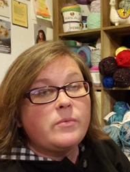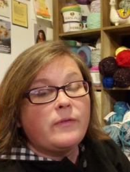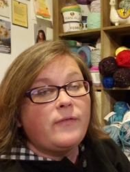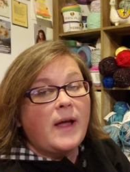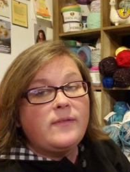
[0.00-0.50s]
They were
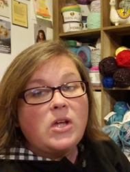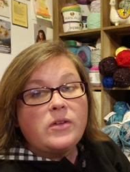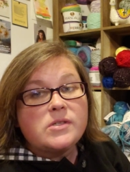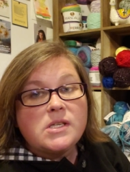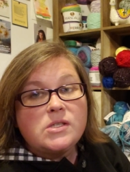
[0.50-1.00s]

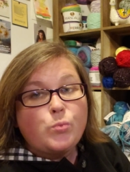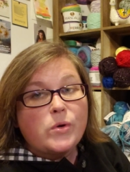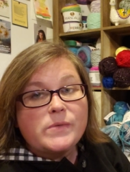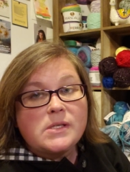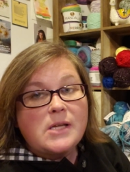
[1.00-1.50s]
$5 each.
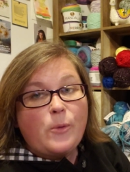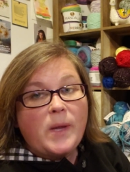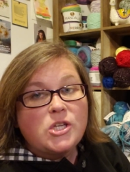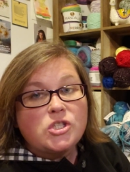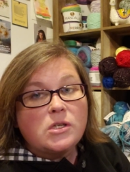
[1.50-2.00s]
One was a
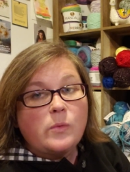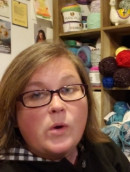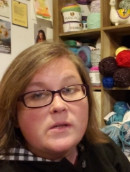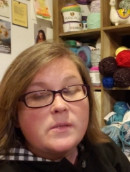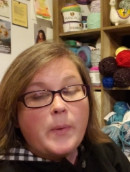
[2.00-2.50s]
Dalmatian and
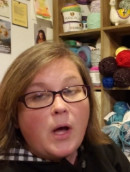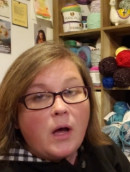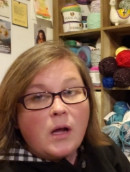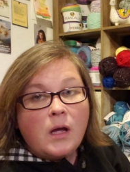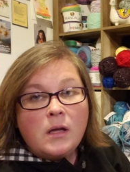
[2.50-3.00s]
one is a
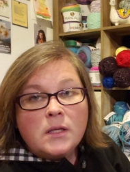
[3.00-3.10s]
pug.